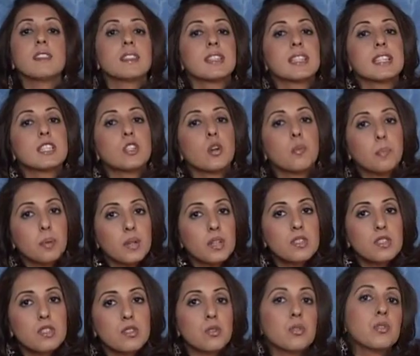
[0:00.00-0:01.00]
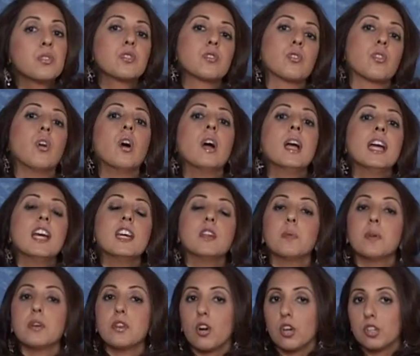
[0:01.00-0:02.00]
This is your birthstone, so it
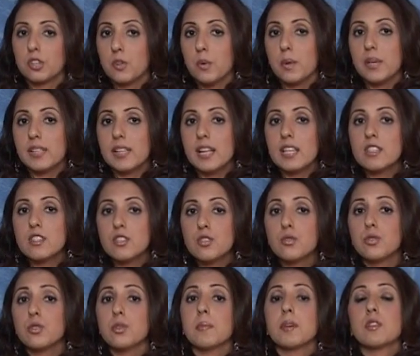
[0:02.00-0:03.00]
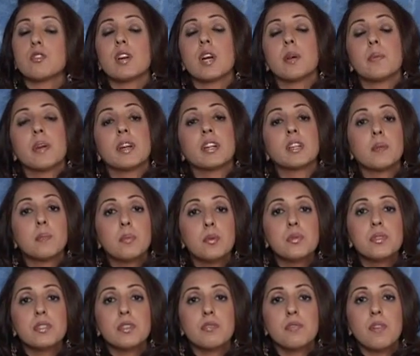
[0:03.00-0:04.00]
will not go against you. You may try wearing a
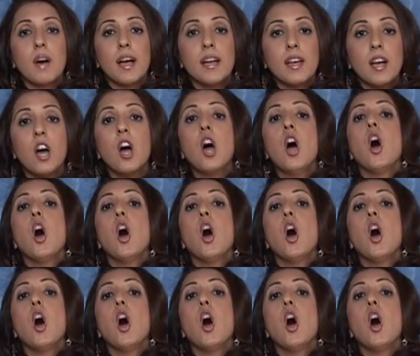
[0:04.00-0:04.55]
blue sapphire